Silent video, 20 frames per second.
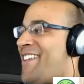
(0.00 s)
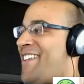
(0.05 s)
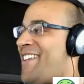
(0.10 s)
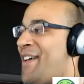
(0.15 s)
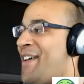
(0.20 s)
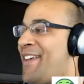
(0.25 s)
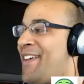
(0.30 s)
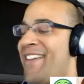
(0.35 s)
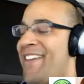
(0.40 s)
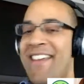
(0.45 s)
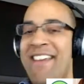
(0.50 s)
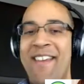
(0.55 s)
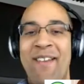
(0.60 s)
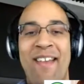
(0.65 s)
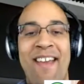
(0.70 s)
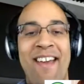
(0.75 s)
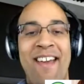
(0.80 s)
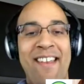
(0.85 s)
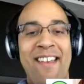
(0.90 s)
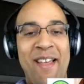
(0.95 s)
I
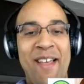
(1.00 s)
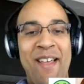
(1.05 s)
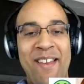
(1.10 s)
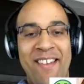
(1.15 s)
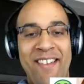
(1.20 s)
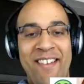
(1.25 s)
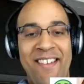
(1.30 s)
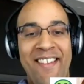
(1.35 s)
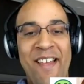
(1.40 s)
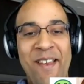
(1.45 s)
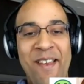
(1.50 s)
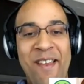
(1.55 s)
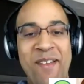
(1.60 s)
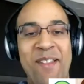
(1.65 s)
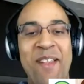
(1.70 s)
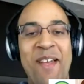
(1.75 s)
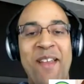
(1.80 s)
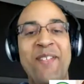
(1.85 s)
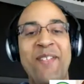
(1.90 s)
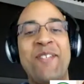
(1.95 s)
got a
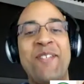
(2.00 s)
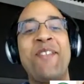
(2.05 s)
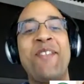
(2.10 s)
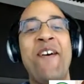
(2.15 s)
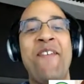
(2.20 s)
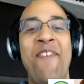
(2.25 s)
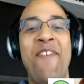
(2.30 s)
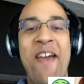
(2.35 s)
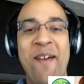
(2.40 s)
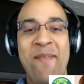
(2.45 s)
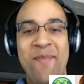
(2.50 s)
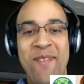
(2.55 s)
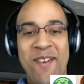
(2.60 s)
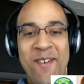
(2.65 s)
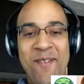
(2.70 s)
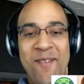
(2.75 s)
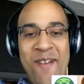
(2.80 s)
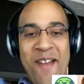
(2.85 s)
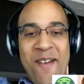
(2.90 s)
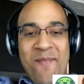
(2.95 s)
lot of stuff
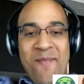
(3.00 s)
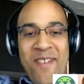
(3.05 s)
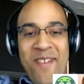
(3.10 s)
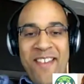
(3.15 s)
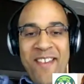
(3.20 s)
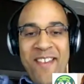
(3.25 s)
happening around.